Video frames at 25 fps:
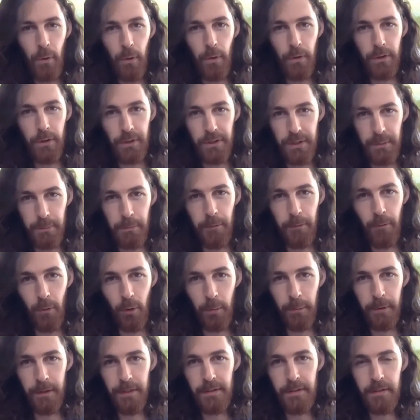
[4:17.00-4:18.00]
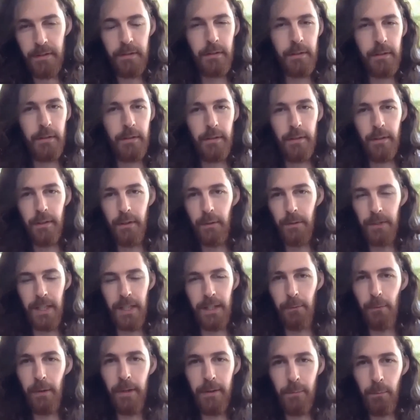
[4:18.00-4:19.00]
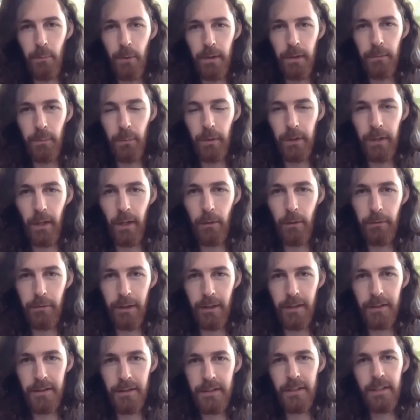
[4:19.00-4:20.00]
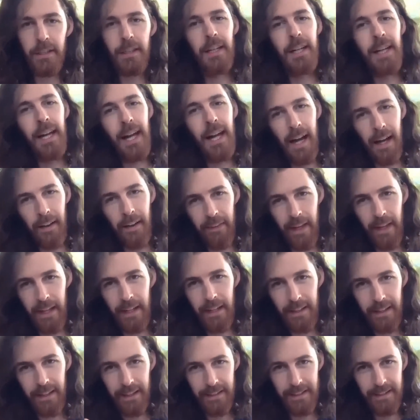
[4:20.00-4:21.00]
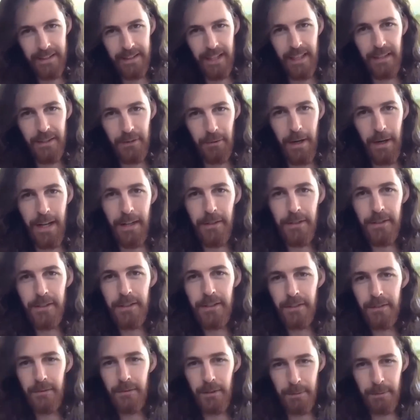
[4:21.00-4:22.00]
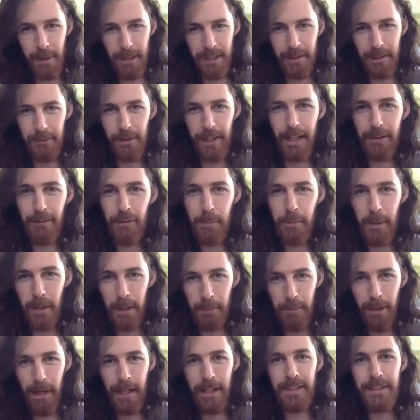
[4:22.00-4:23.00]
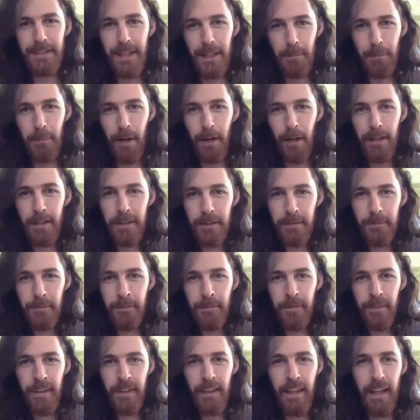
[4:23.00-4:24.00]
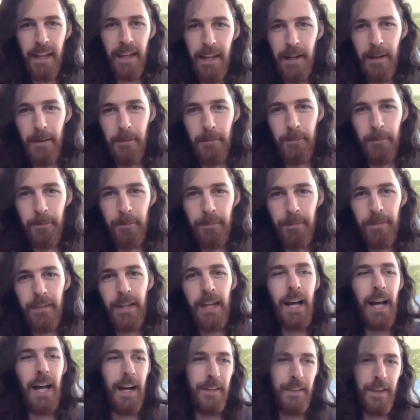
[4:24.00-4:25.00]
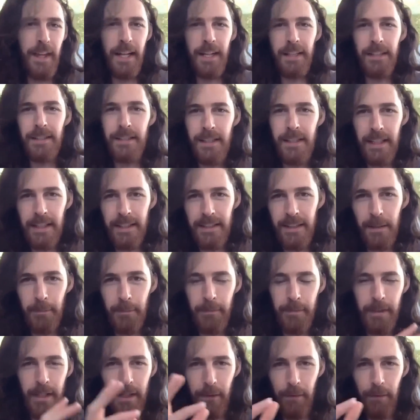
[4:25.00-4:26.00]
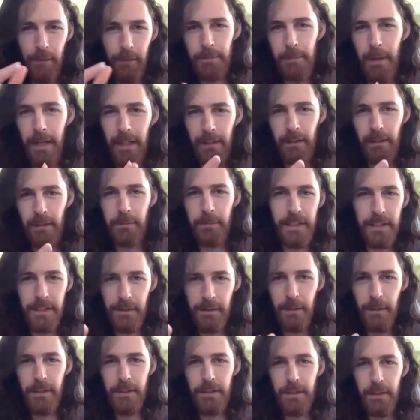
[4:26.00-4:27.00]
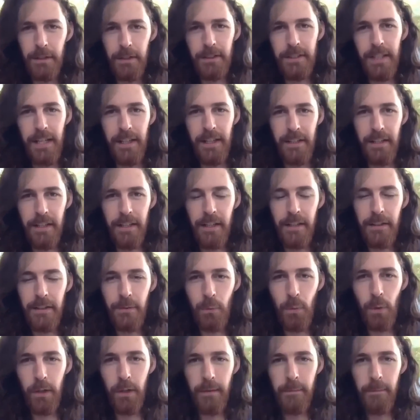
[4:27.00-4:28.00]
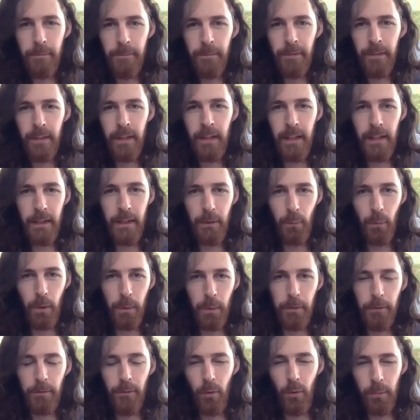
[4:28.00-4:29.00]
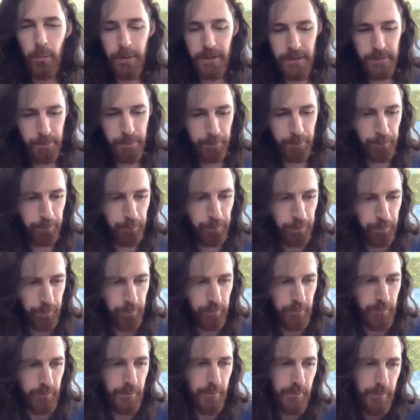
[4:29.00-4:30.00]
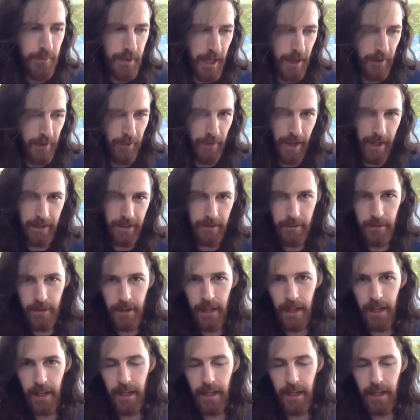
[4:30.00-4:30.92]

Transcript: or does a performance. Usually rhythm would go first, and then it's sent around respectively. Everybody plays their part, and then it's amalgamated into it's edited into one performance, and then